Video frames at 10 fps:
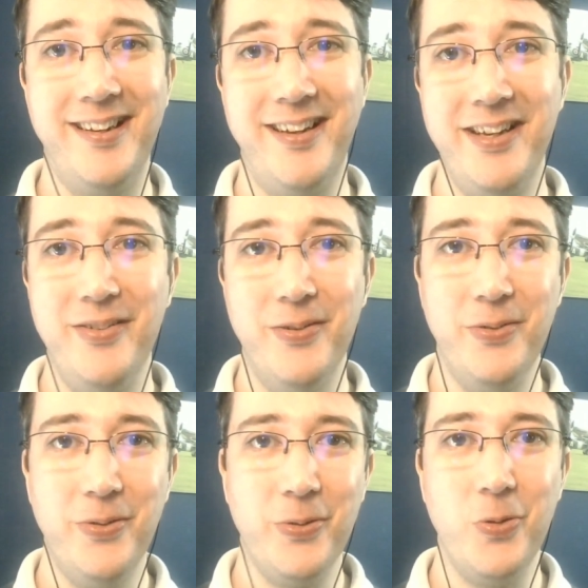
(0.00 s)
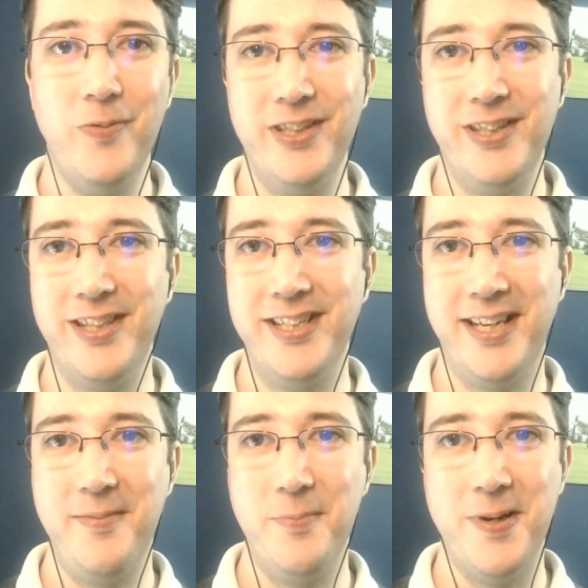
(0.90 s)
Like not not all of us are the
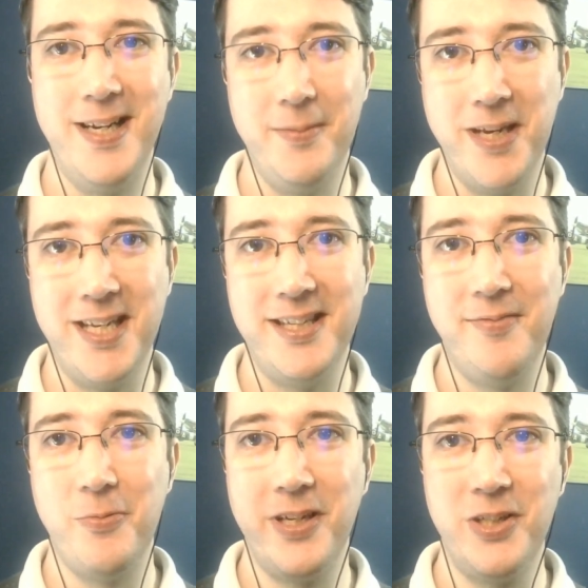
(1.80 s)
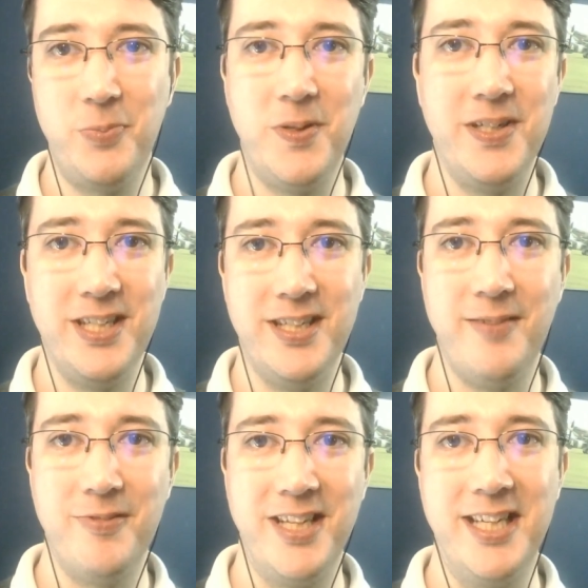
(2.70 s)
same by any means. Everyone experiences
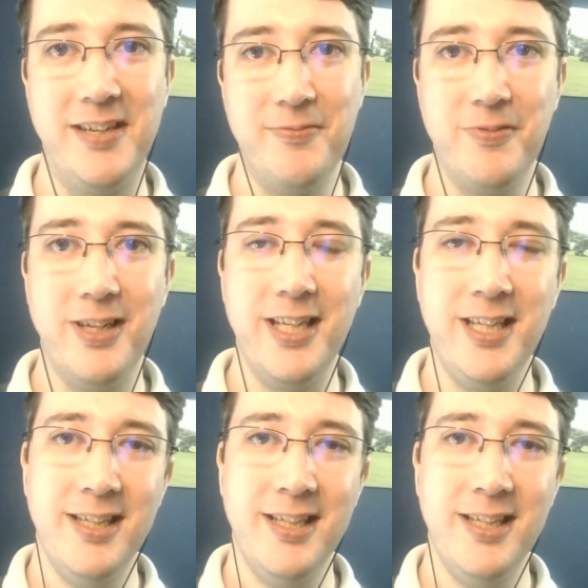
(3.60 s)
everything differently,